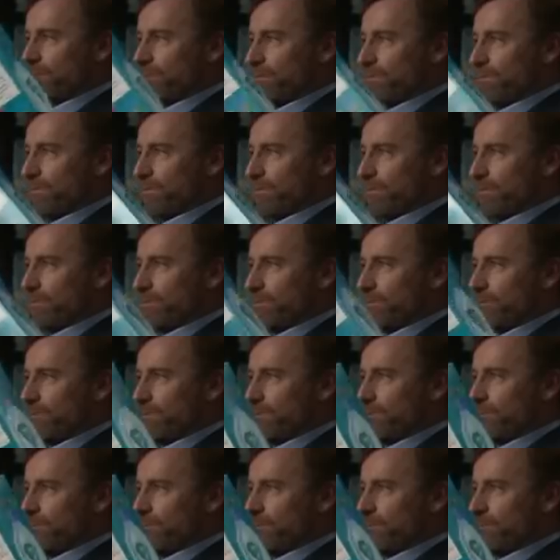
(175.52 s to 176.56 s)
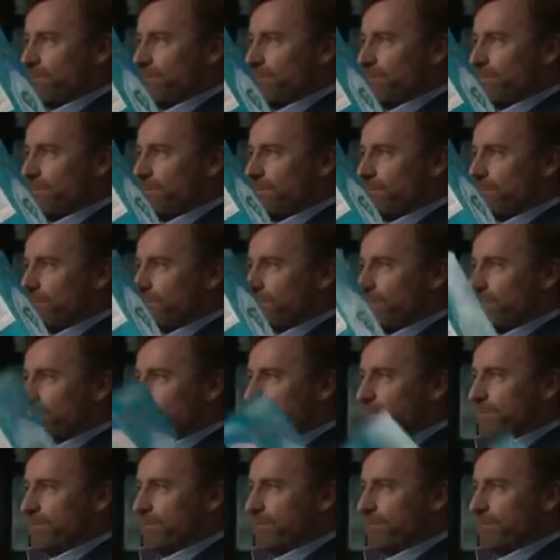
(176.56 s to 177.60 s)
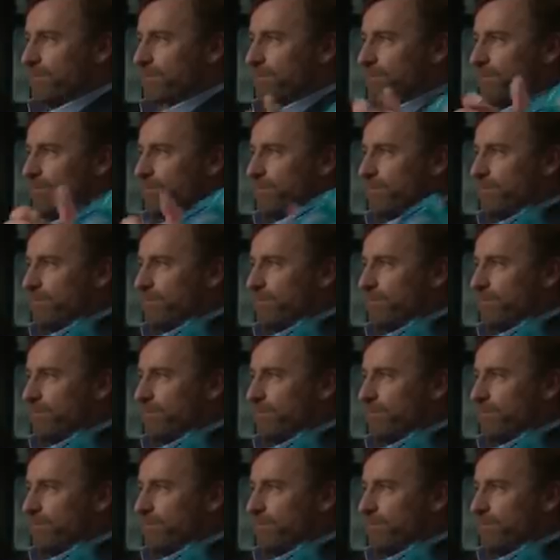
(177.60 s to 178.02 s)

No words are spoken by the person on screen.